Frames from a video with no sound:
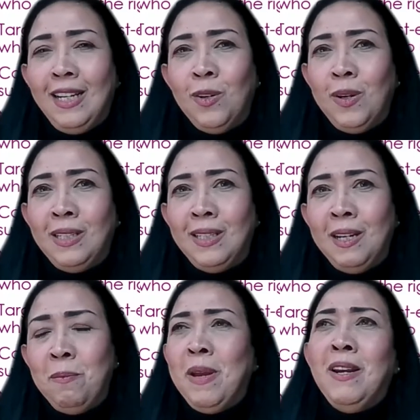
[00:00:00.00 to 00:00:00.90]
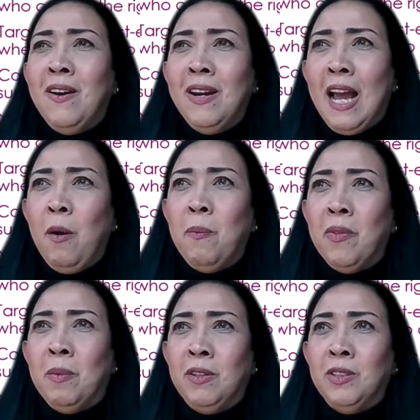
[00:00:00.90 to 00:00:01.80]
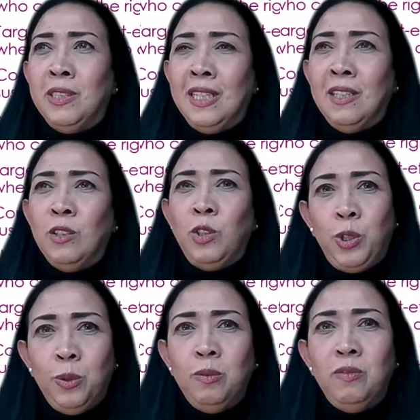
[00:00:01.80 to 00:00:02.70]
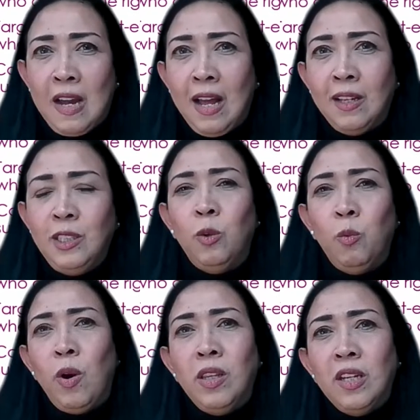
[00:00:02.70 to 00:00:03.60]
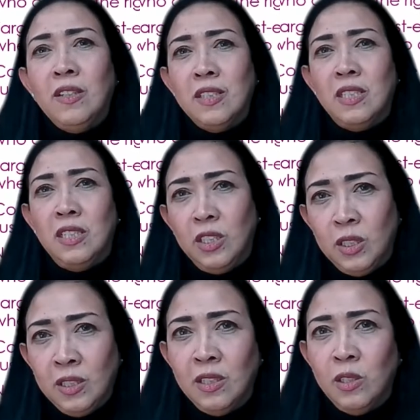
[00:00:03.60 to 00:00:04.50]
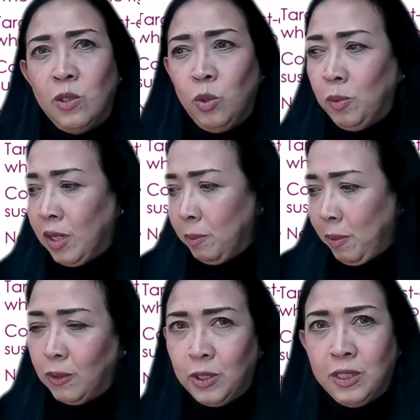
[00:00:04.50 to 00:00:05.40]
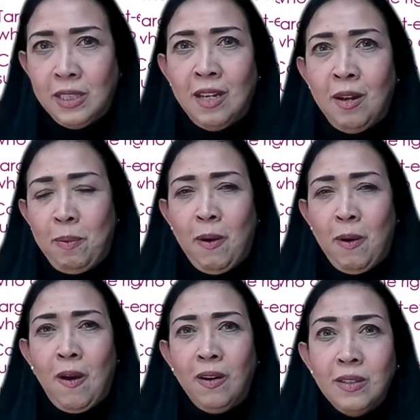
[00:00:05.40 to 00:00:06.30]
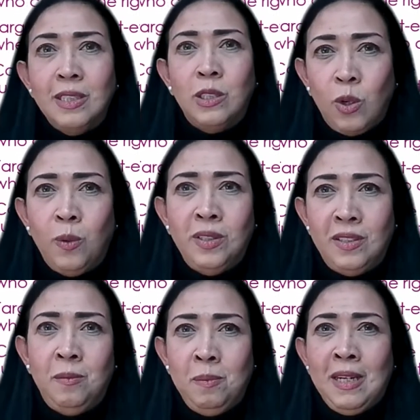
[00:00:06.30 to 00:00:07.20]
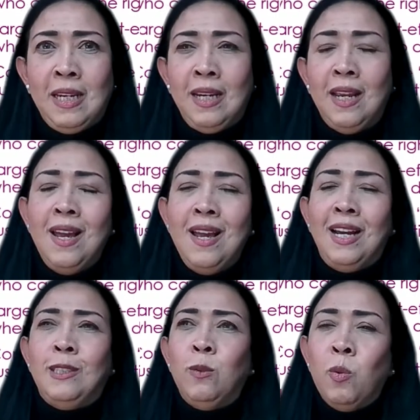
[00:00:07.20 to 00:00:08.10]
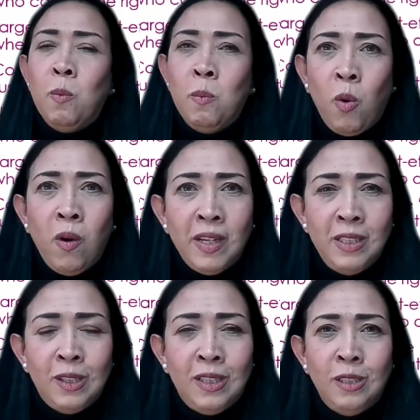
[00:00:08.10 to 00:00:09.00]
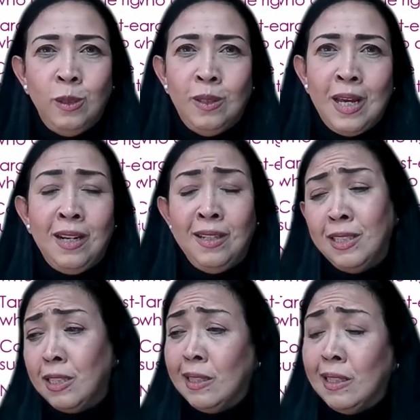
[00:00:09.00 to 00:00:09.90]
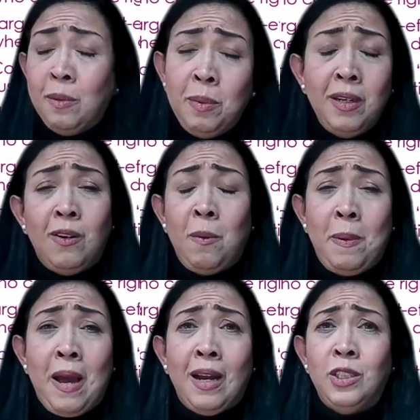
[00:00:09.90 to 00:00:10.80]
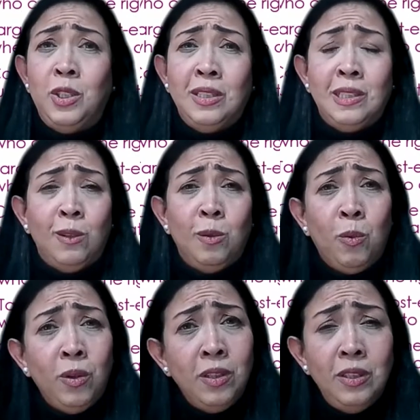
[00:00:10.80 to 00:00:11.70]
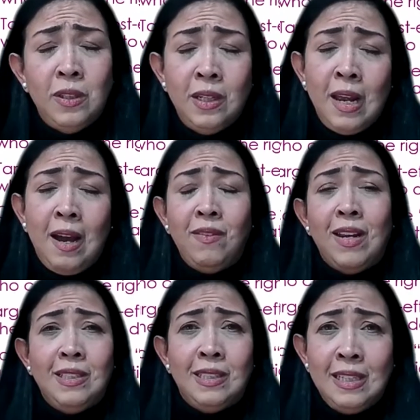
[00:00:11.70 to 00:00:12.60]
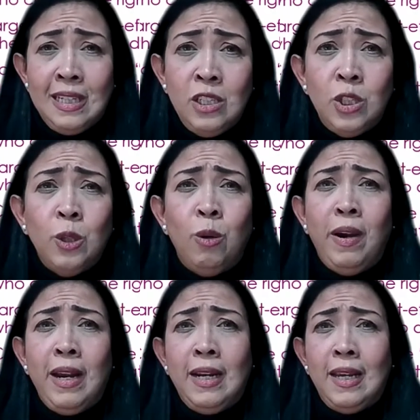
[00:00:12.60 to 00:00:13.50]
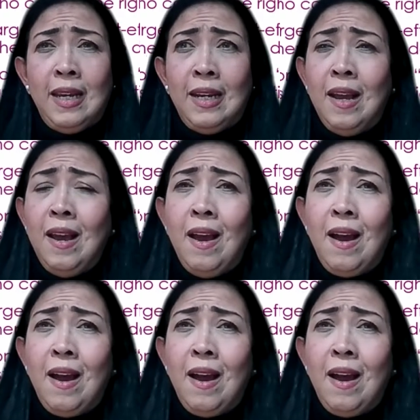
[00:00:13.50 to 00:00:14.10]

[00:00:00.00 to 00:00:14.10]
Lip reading: it may not help them understand the true value or what their decision consuming and purchasing that product is going to mean. And so the more that you can do that, and it's limited on packaging, so the more that you can have that as an integrated